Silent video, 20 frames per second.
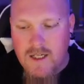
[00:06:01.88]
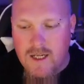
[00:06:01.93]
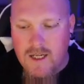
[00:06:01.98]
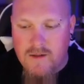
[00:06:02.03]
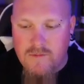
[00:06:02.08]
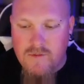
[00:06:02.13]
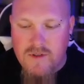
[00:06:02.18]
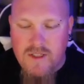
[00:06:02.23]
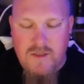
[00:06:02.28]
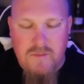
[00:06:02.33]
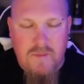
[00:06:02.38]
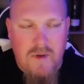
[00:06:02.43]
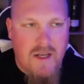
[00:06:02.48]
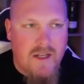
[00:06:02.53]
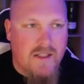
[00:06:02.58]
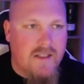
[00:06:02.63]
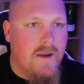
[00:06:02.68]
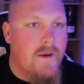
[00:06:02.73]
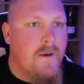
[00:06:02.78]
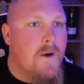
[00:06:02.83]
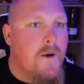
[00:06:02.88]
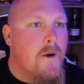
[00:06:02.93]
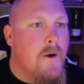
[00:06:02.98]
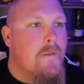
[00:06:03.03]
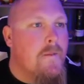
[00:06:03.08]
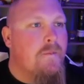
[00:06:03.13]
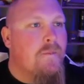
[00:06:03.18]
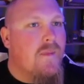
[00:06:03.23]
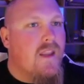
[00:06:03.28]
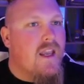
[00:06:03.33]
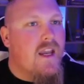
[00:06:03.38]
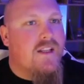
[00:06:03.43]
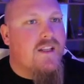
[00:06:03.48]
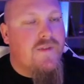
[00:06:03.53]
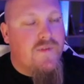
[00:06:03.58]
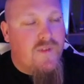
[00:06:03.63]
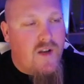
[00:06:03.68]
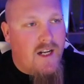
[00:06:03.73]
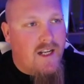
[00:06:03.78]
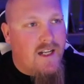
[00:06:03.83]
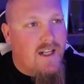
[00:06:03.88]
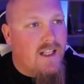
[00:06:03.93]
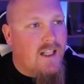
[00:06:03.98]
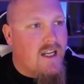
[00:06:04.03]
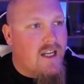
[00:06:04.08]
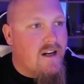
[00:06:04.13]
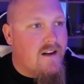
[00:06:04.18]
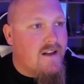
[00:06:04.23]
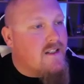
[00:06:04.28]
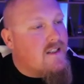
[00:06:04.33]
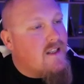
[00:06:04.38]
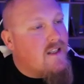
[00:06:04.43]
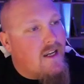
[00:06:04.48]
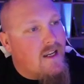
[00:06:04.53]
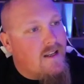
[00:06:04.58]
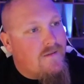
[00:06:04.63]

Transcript: and respect. It's fucking hilarious. They get